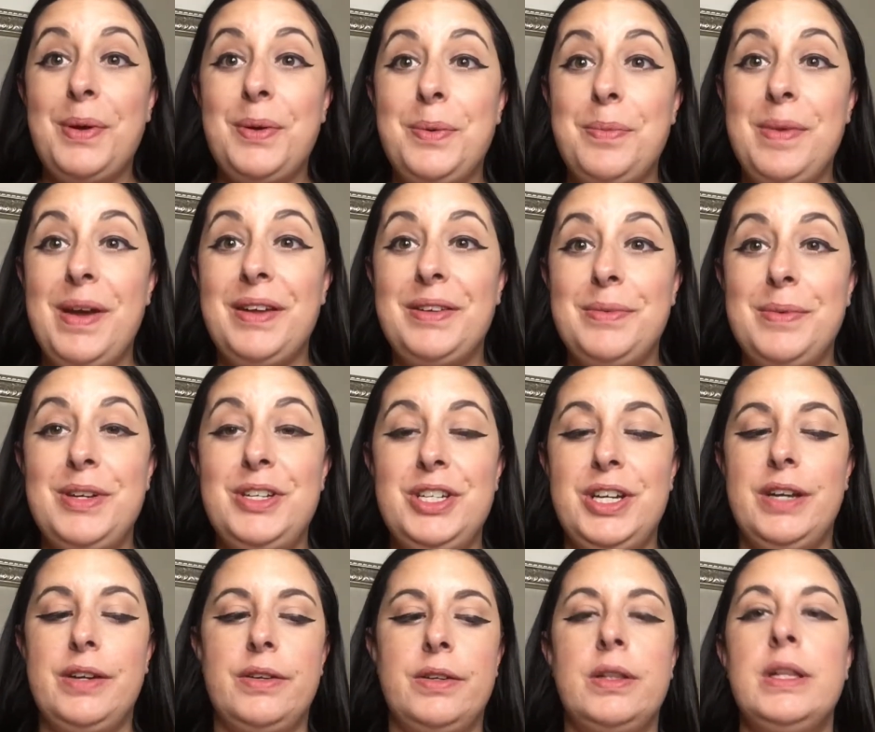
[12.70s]
welcome back to my
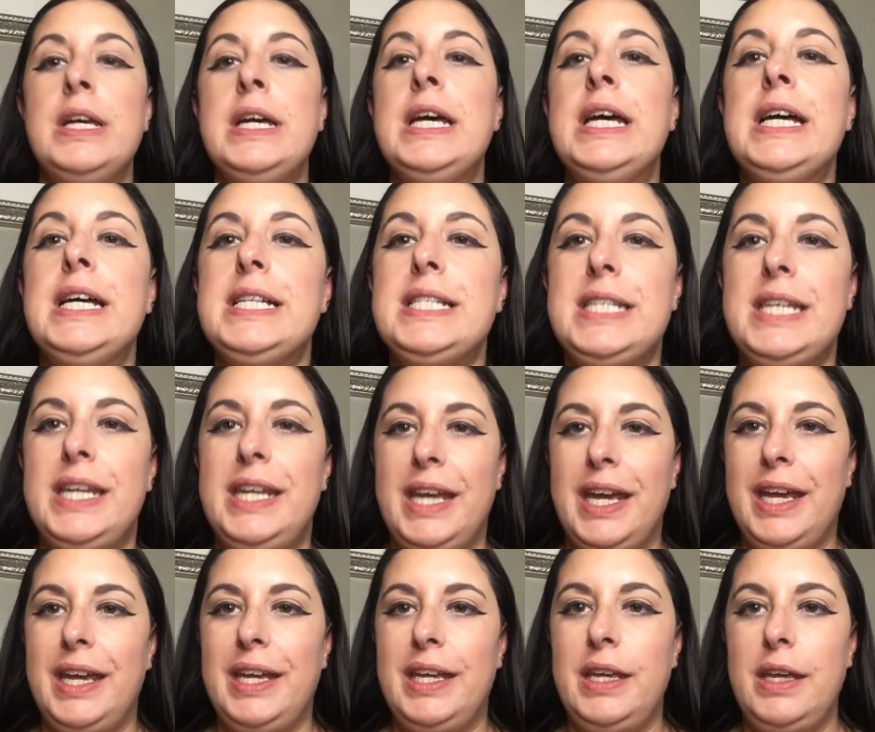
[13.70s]
channel.
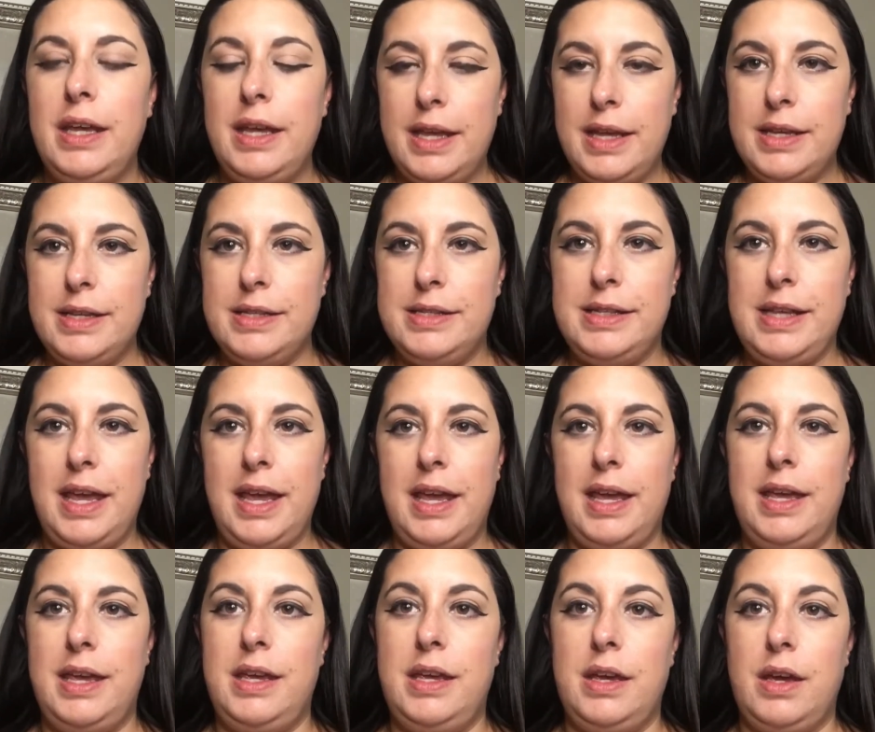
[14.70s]
Today is
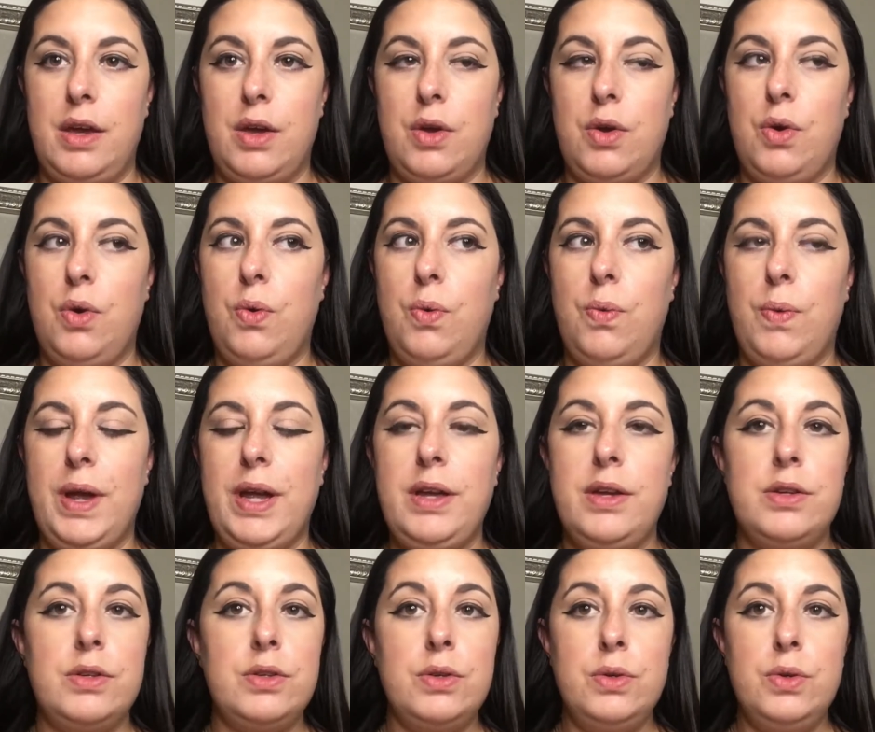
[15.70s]
a
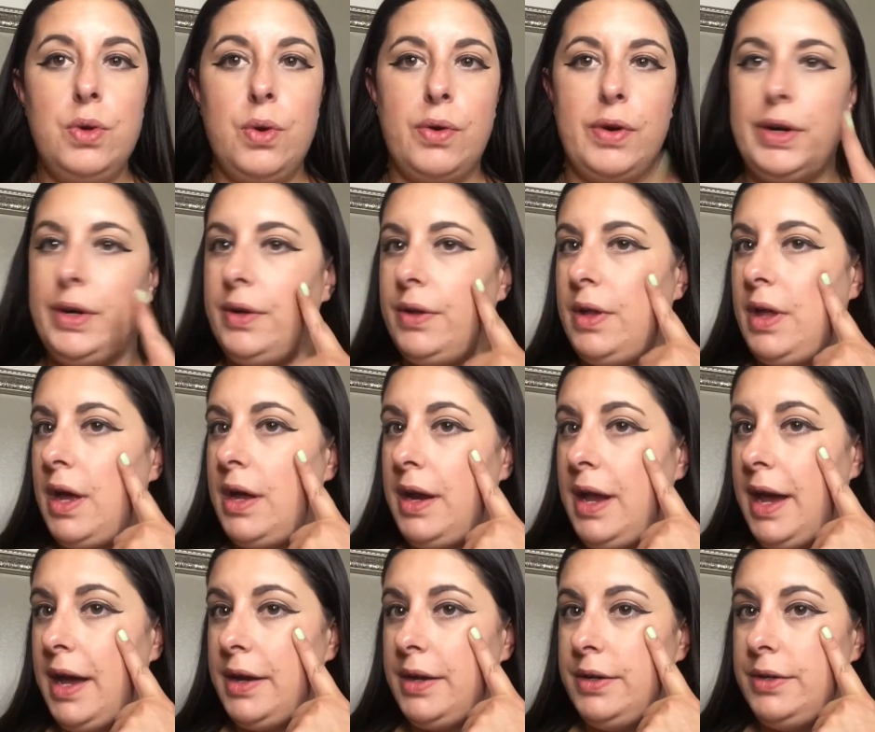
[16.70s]
quick tutorial on
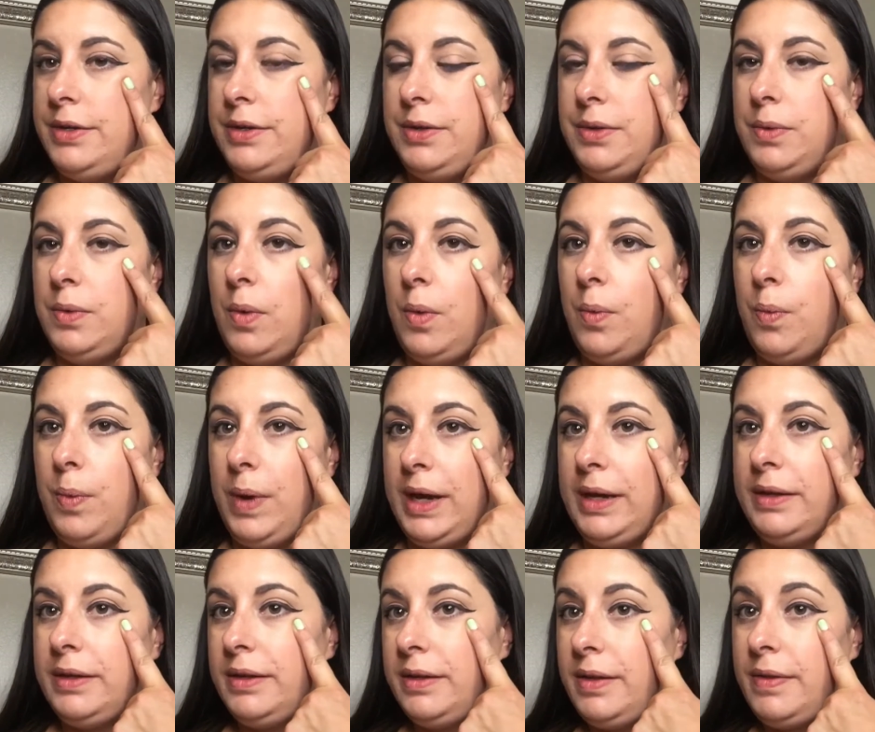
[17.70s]
how to do
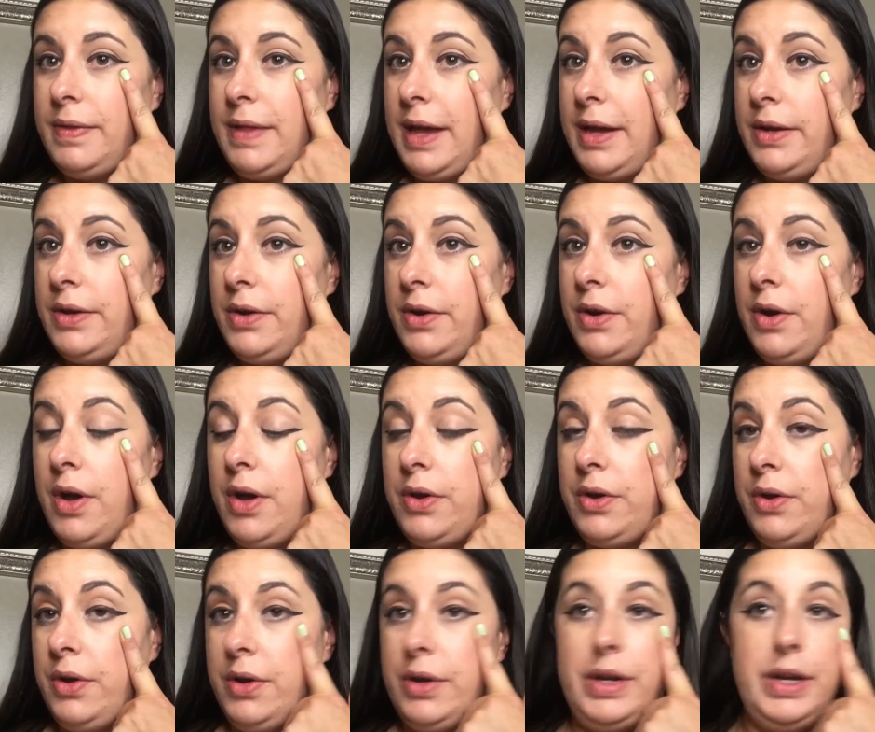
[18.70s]
winged liner on a
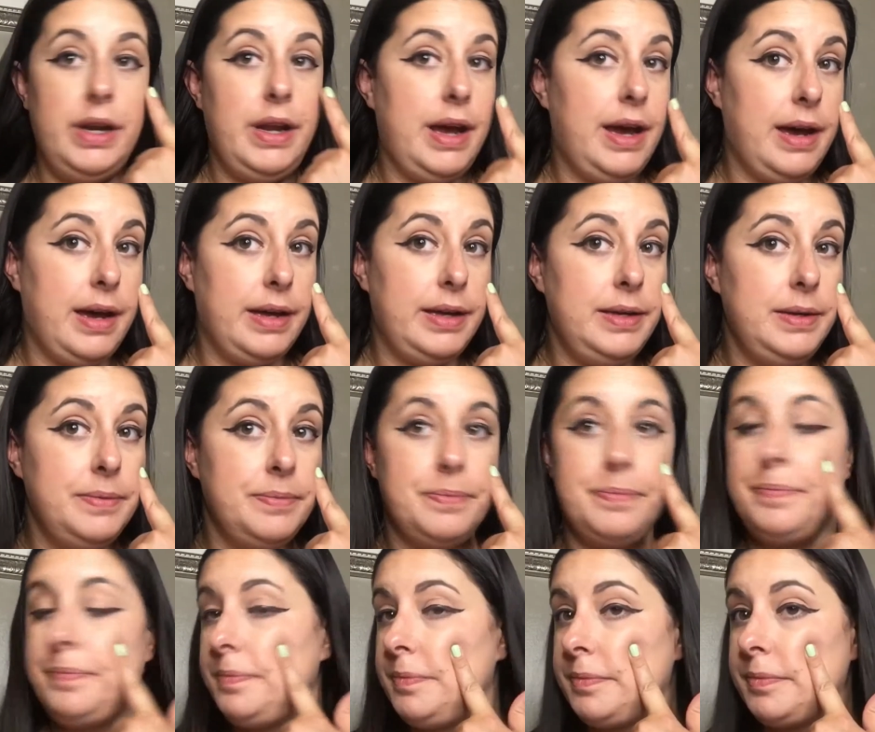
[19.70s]
hooded eye.
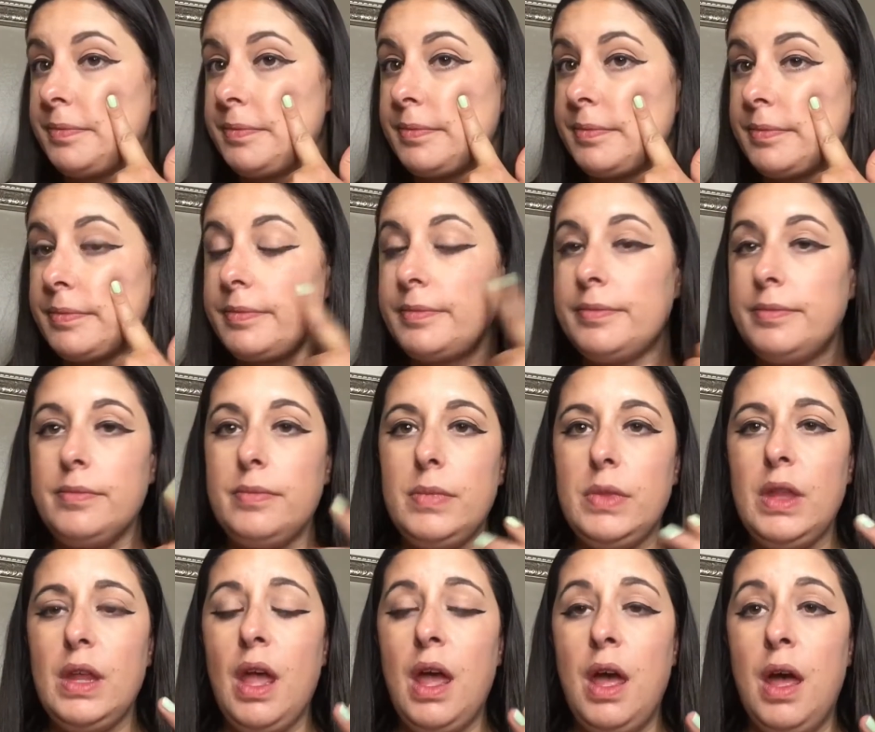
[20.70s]

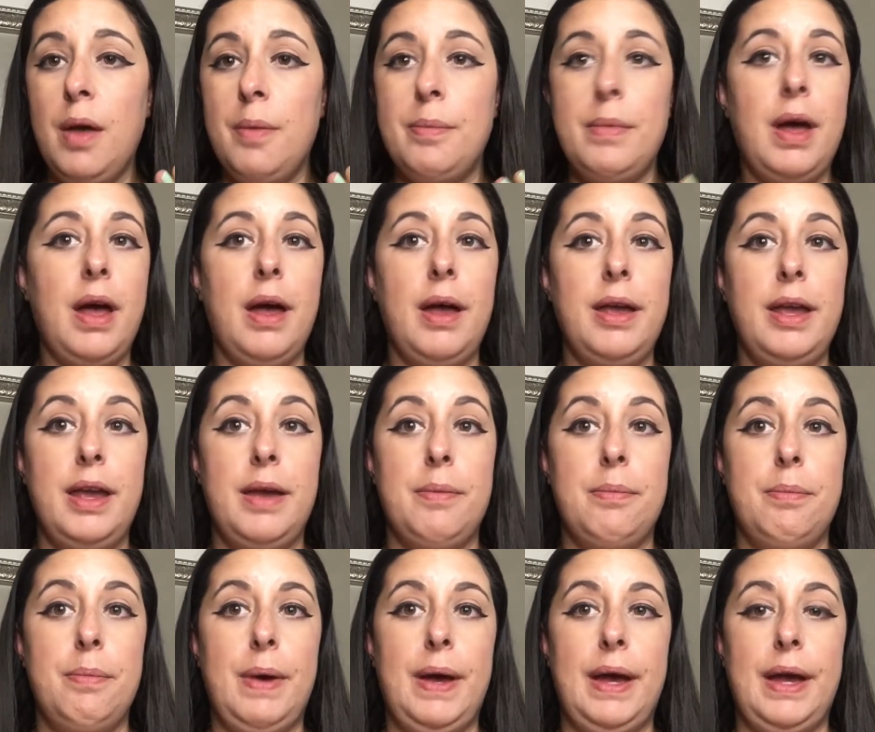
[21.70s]
I
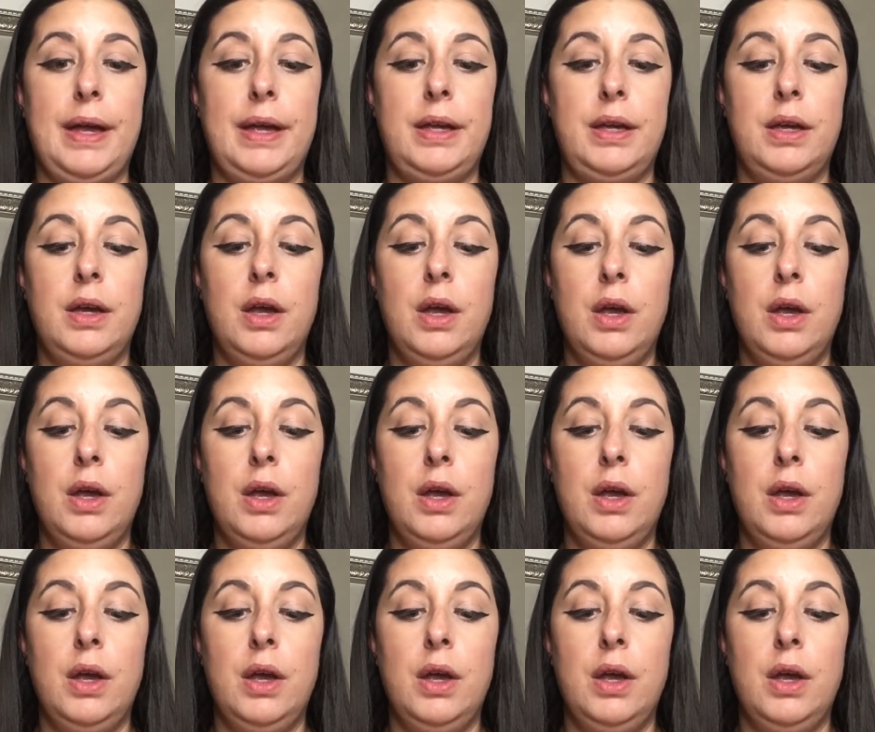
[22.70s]
am by